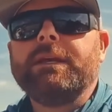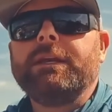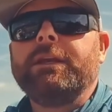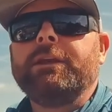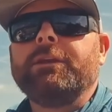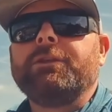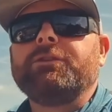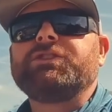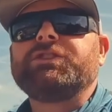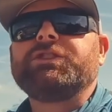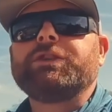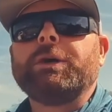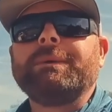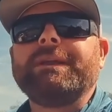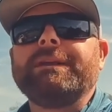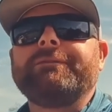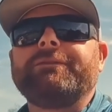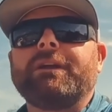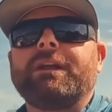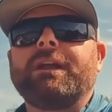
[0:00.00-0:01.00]
You know, there's so many
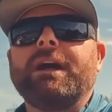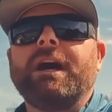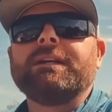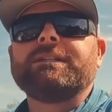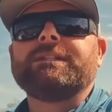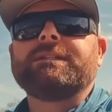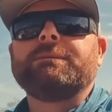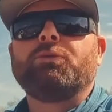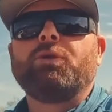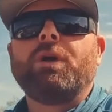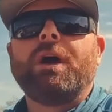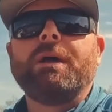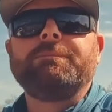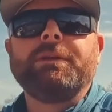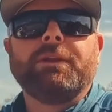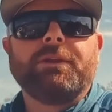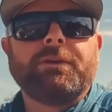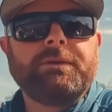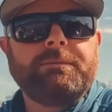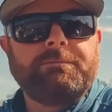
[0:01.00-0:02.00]
different custom rod
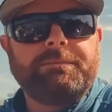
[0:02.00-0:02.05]
builder,